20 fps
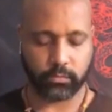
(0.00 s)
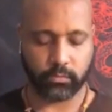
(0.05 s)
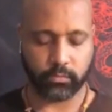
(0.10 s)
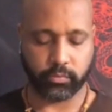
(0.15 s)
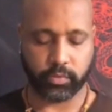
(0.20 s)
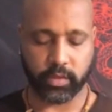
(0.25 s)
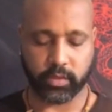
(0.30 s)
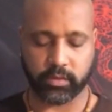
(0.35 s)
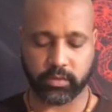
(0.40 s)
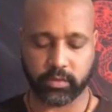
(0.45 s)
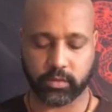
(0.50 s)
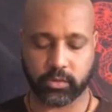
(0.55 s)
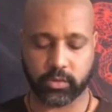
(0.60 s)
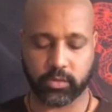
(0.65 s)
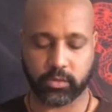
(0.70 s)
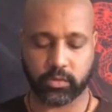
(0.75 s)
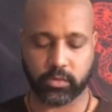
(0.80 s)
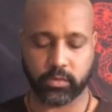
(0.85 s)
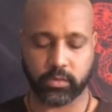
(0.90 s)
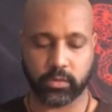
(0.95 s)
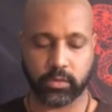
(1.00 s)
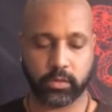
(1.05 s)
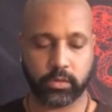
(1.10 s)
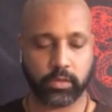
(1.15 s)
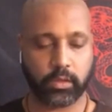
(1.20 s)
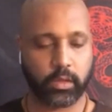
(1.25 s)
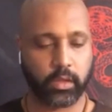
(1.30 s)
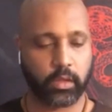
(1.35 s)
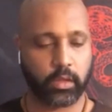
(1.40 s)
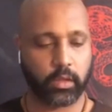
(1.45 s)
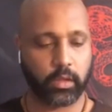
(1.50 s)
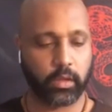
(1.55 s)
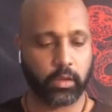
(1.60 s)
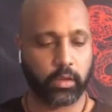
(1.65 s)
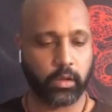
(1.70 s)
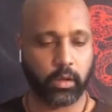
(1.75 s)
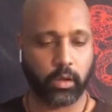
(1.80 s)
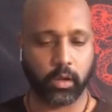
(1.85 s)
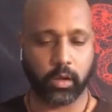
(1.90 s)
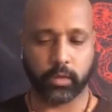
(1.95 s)
Pay attention to it and
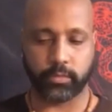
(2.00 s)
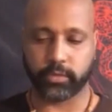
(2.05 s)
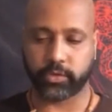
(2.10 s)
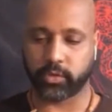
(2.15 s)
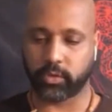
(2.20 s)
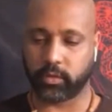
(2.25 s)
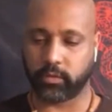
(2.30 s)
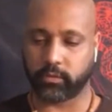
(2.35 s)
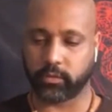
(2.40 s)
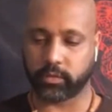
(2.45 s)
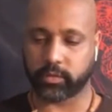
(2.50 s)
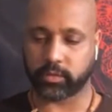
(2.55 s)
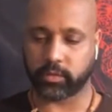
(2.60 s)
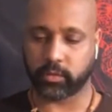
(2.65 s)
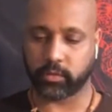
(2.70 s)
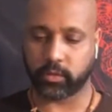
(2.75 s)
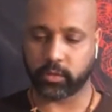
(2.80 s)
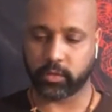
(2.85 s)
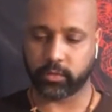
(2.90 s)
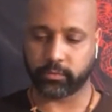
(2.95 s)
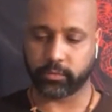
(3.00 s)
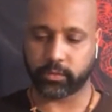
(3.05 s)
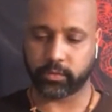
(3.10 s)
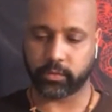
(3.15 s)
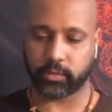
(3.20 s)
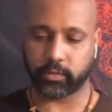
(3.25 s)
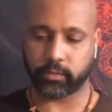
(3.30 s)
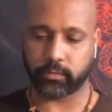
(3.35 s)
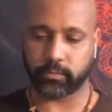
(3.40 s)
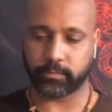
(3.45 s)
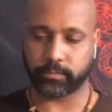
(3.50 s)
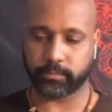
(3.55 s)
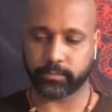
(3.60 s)
observe what's going on within you.